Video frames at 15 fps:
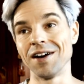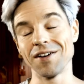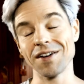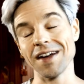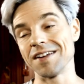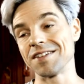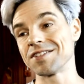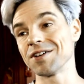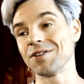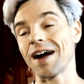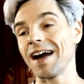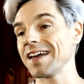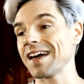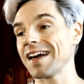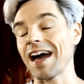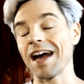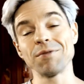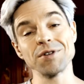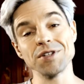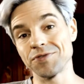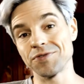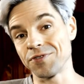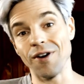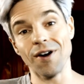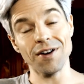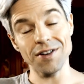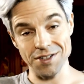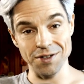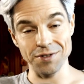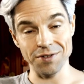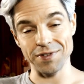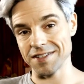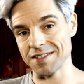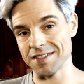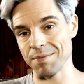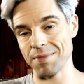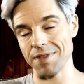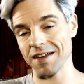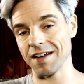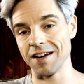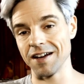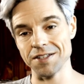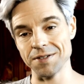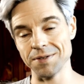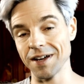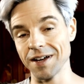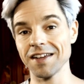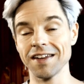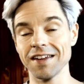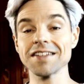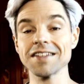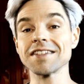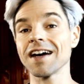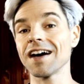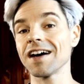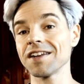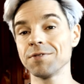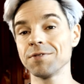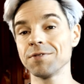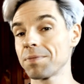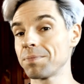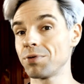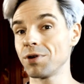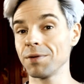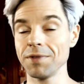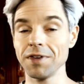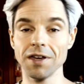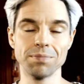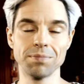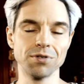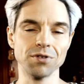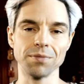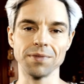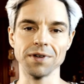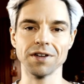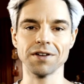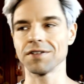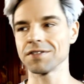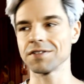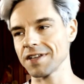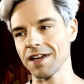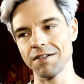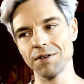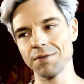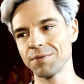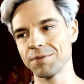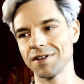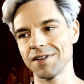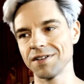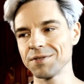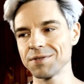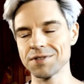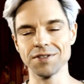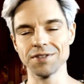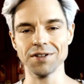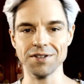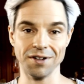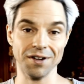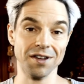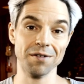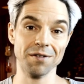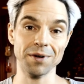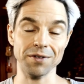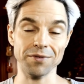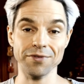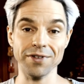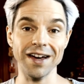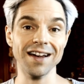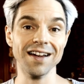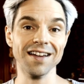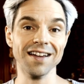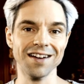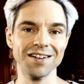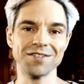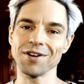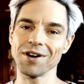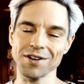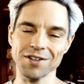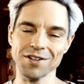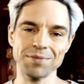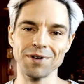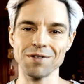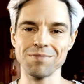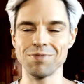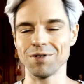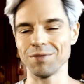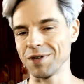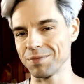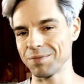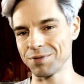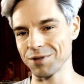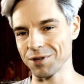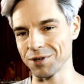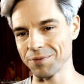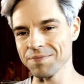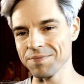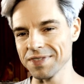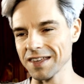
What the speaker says: Okay, so I was forced to find something else, right? And I started with Premiere Pro because everyone who's not talking about Final Cut talks about Premiere Pro.